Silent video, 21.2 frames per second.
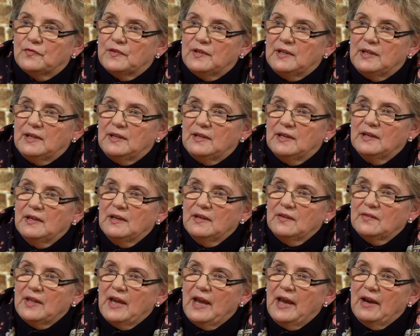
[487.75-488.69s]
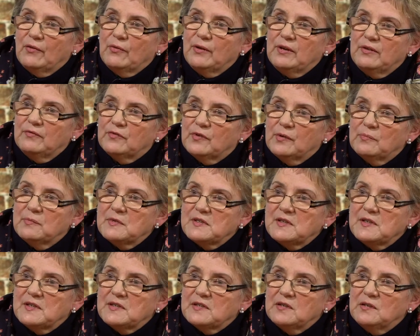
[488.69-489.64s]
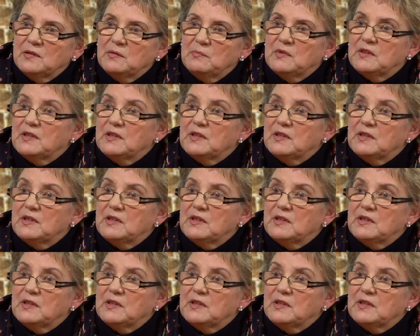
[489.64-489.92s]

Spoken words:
the heroin from the system.